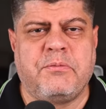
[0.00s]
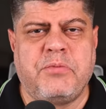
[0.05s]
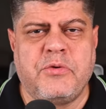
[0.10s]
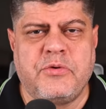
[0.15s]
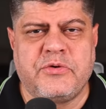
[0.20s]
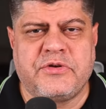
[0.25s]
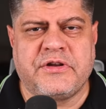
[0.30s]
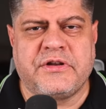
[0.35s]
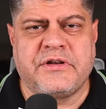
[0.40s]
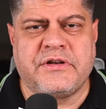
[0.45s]

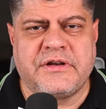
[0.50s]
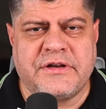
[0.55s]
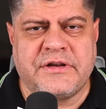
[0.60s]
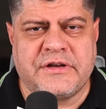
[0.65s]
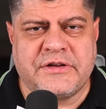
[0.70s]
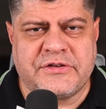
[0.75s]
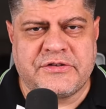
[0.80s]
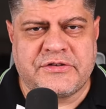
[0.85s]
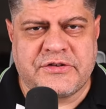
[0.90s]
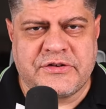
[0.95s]
Putin
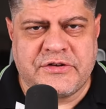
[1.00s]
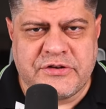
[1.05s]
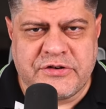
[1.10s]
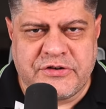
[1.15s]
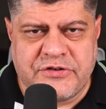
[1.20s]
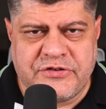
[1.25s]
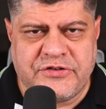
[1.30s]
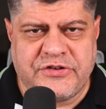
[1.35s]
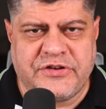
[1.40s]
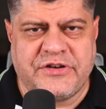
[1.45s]
is
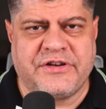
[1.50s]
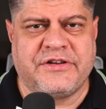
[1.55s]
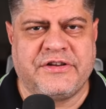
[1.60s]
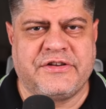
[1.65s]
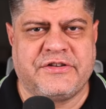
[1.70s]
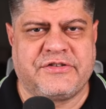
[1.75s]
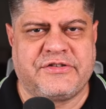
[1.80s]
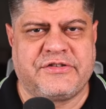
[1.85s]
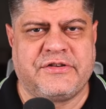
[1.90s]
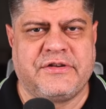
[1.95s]

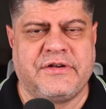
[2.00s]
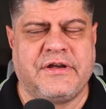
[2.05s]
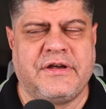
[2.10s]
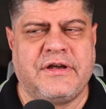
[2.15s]
genius.